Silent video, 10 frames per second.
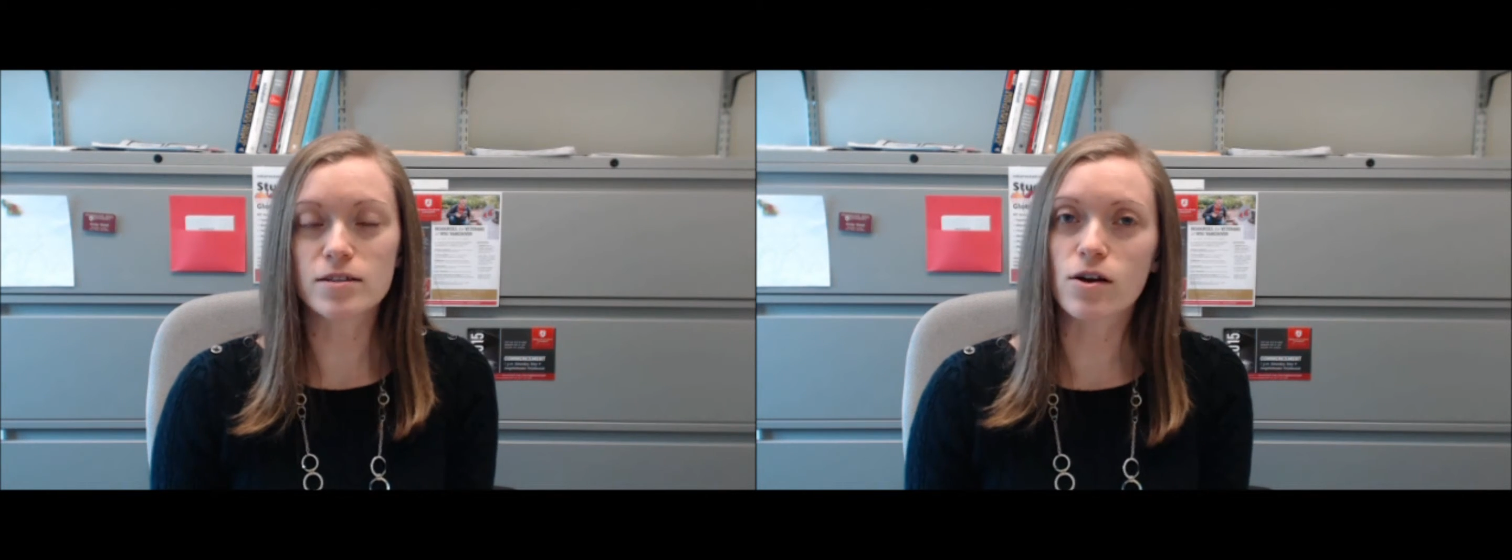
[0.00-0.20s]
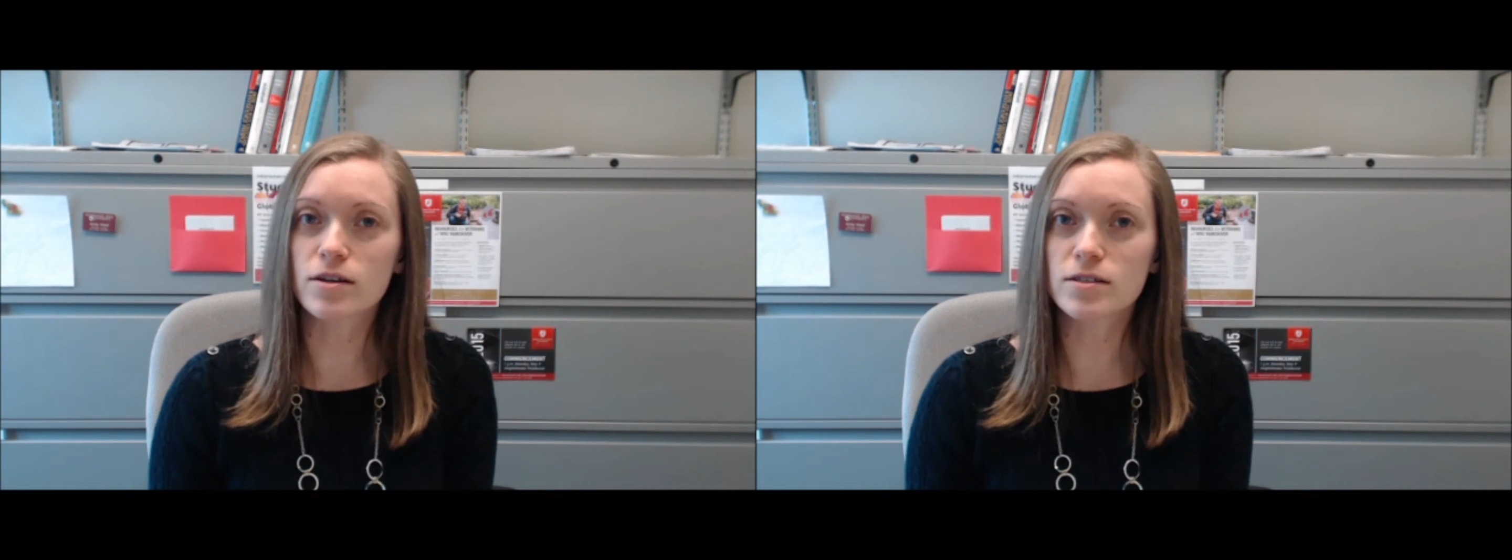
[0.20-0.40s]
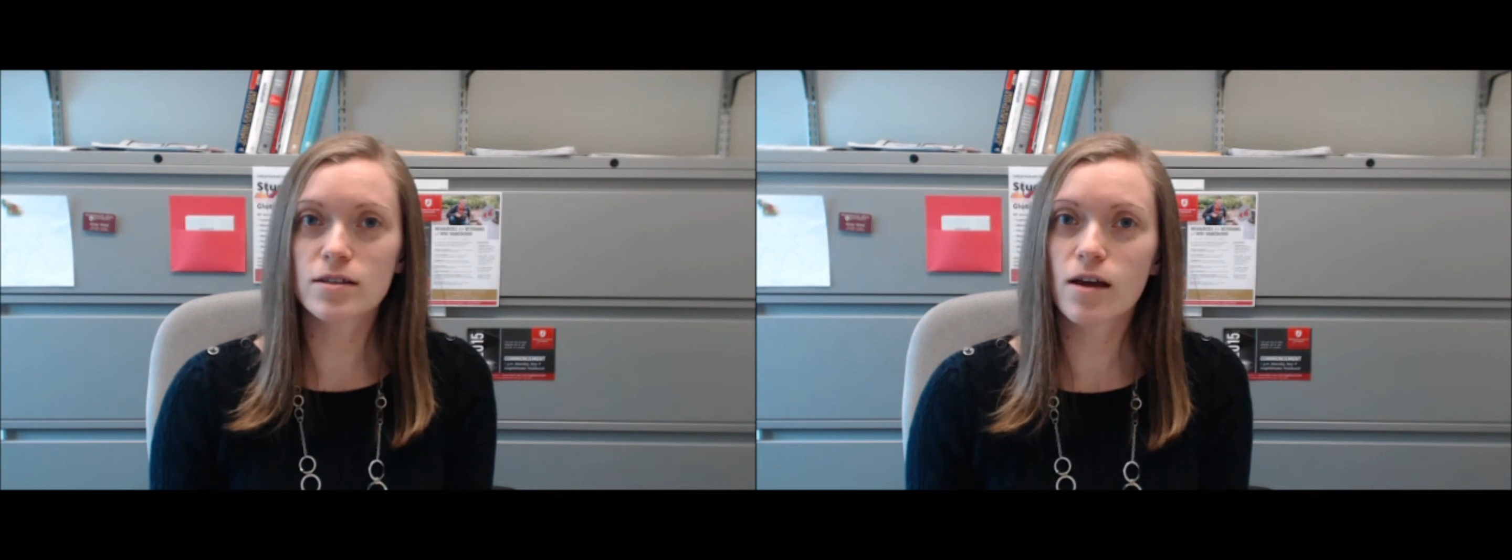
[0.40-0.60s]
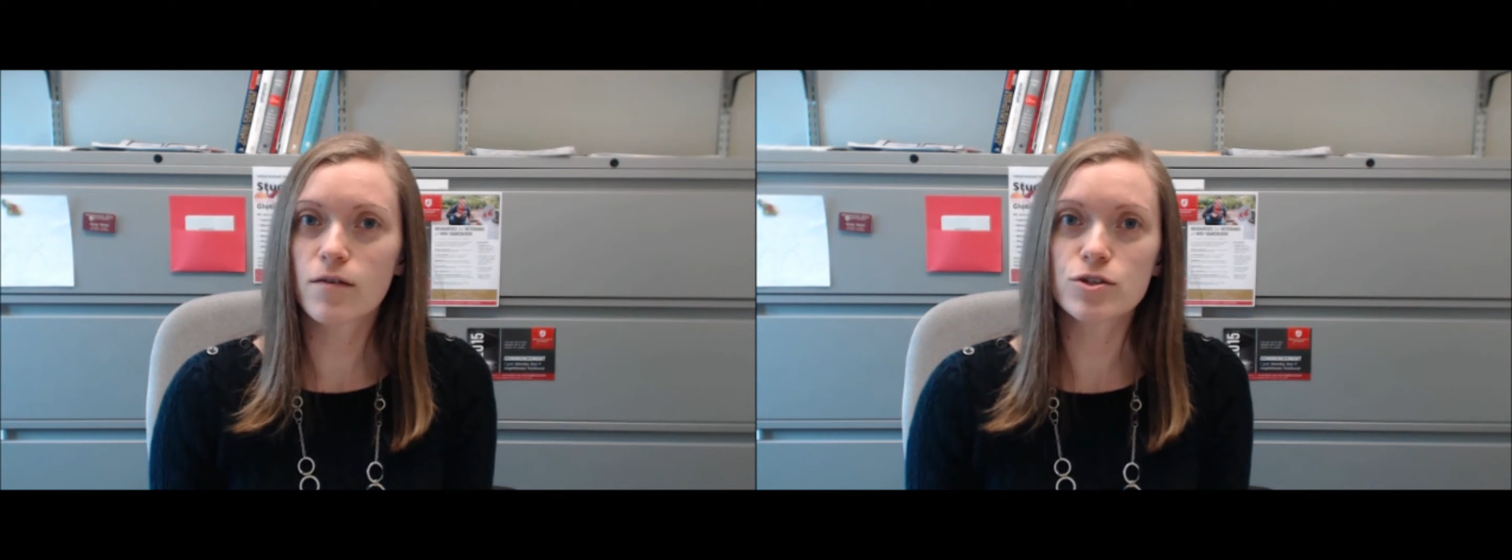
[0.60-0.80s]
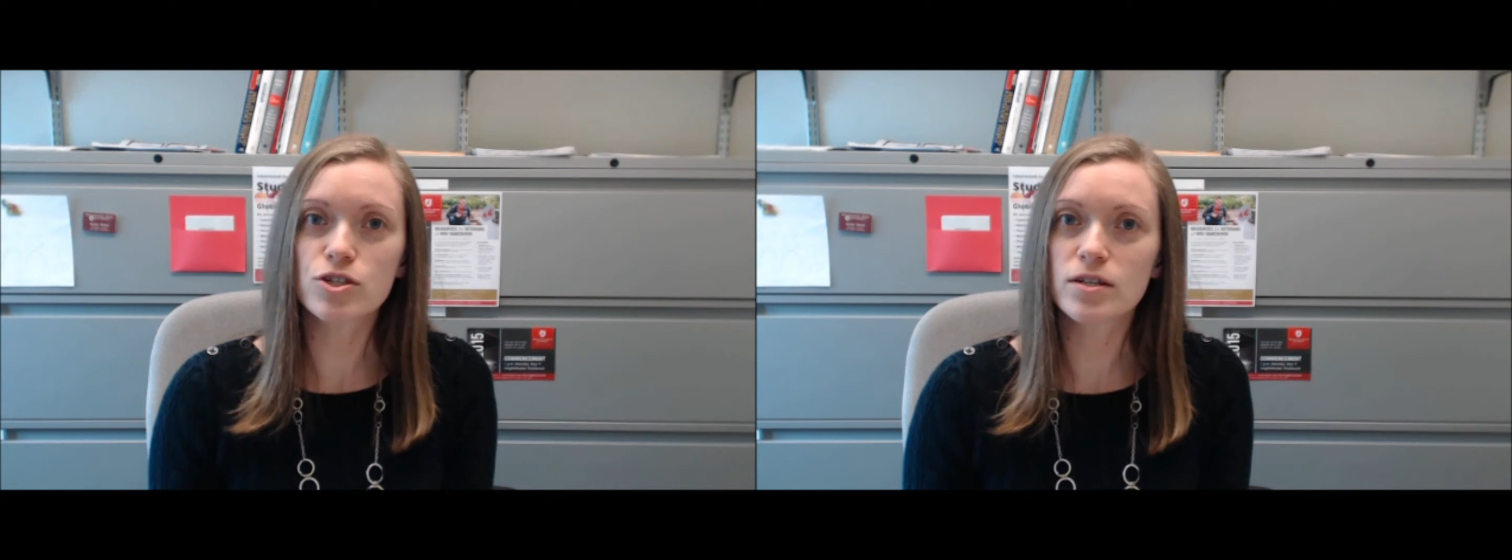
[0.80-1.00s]
long as the
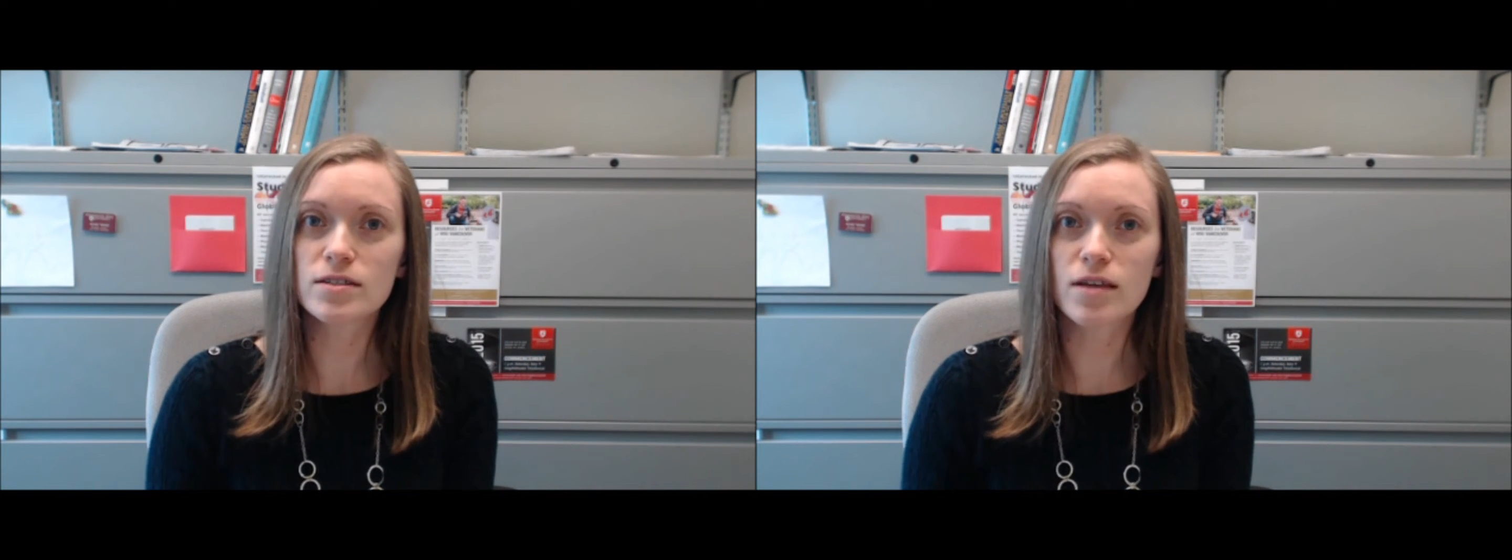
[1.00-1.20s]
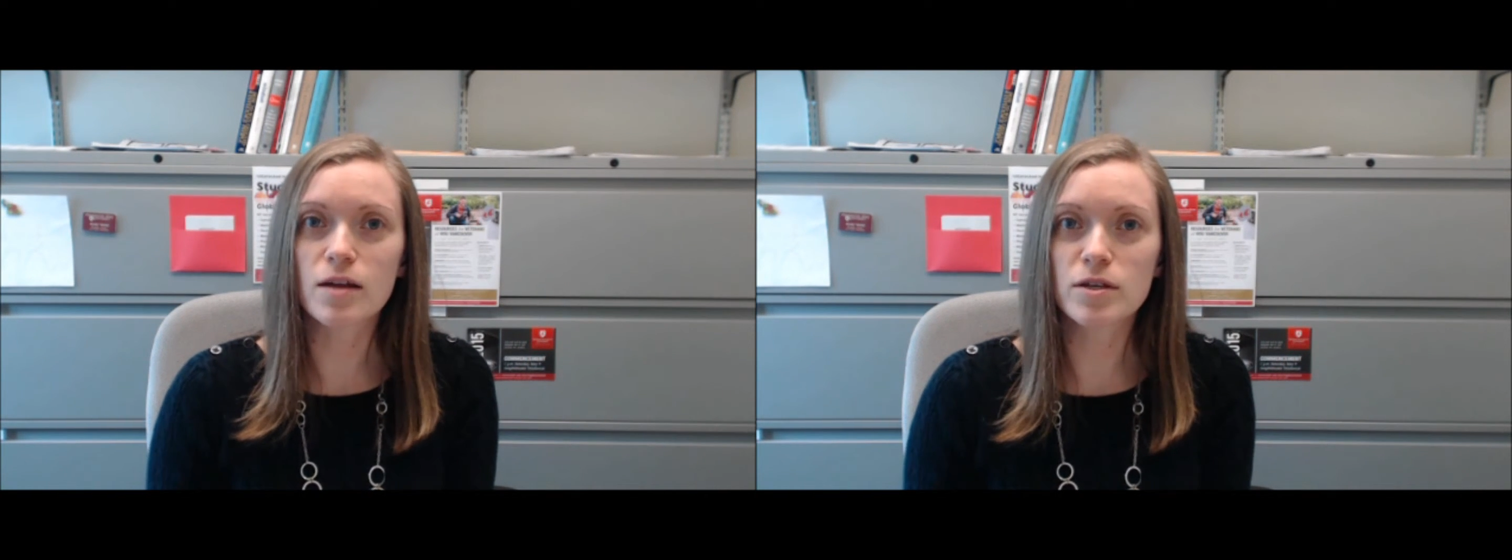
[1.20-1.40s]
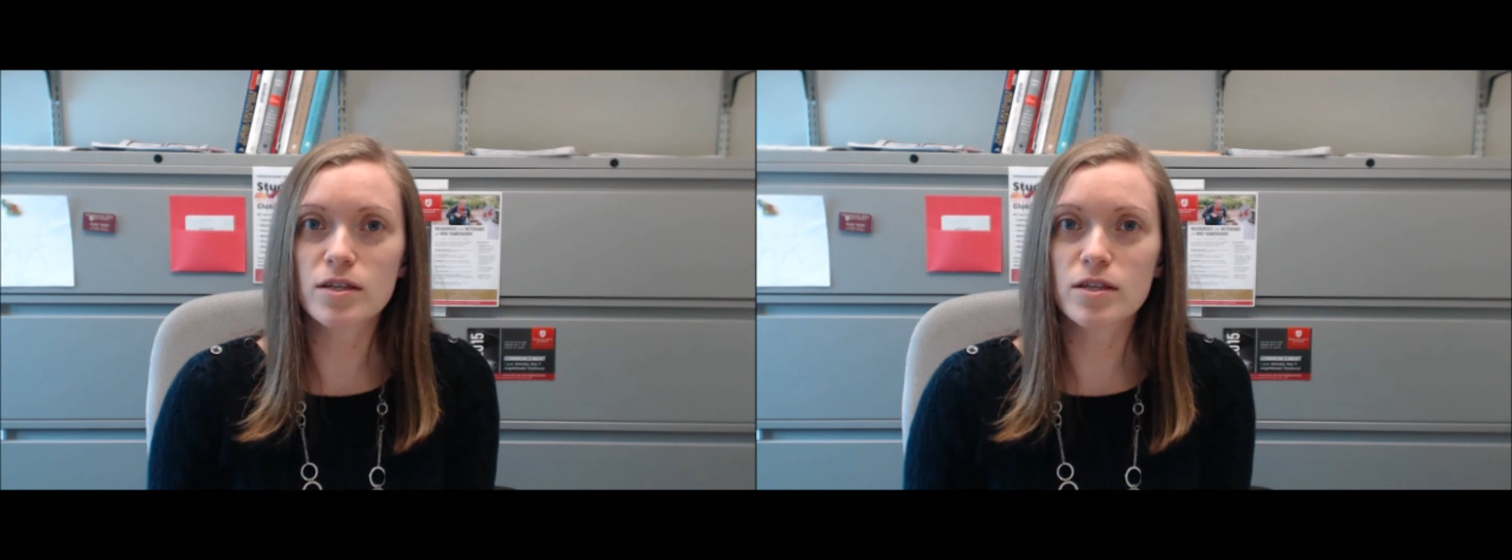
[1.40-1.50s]
cover sheet is signed by